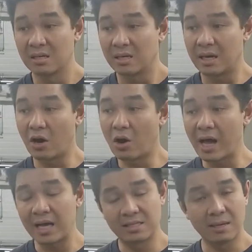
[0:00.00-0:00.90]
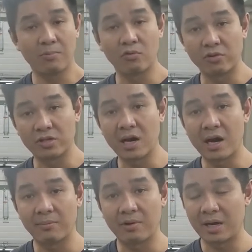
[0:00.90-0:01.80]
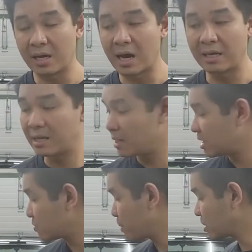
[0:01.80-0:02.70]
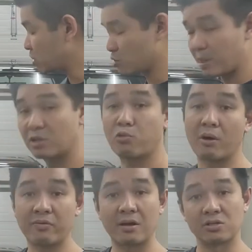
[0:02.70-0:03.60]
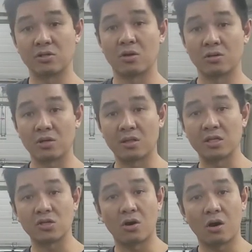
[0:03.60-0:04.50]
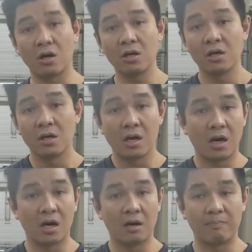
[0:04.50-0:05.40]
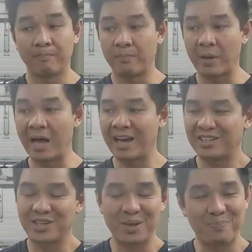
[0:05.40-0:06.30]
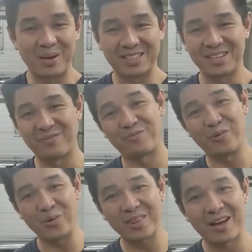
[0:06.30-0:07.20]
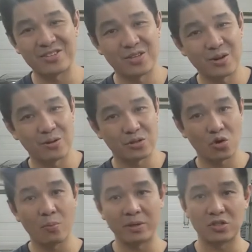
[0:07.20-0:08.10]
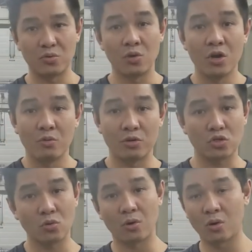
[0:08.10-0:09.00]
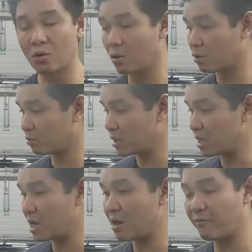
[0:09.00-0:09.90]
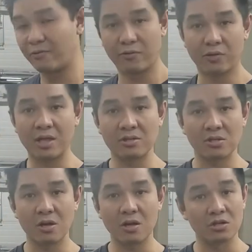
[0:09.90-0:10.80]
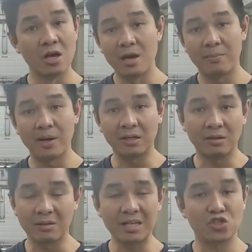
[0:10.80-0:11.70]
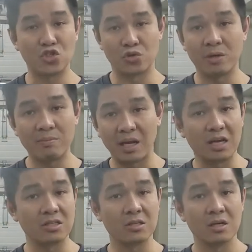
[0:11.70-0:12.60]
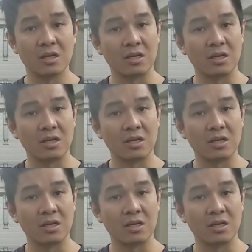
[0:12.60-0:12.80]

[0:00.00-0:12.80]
It all adds up over time, right? I didn't expect to spend $12,000 on this car. I actually budgeted $4,000, hoping to restore a whole EF for $4,000. But, that's dreaming, because,